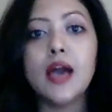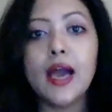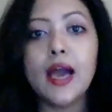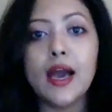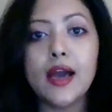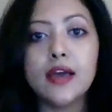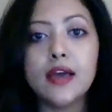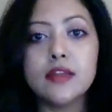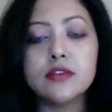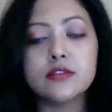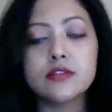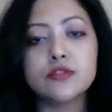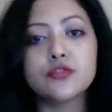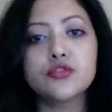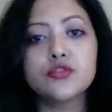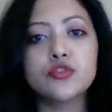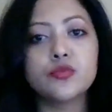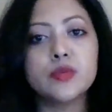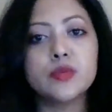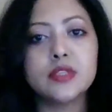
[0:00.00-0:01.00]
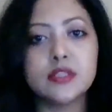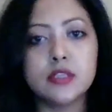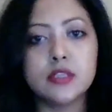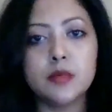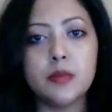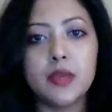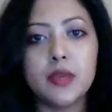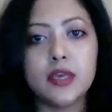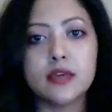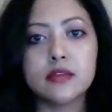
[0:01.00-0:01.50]
and to do with
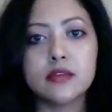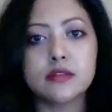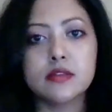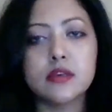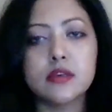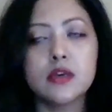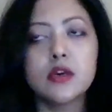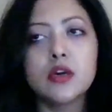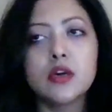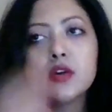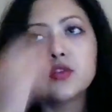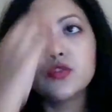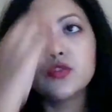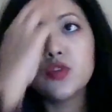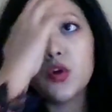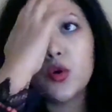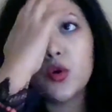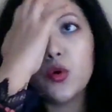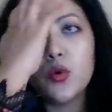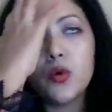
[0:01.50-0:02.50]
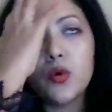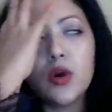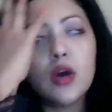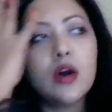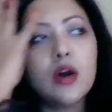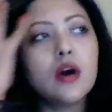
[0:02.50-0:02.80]
siblings. So,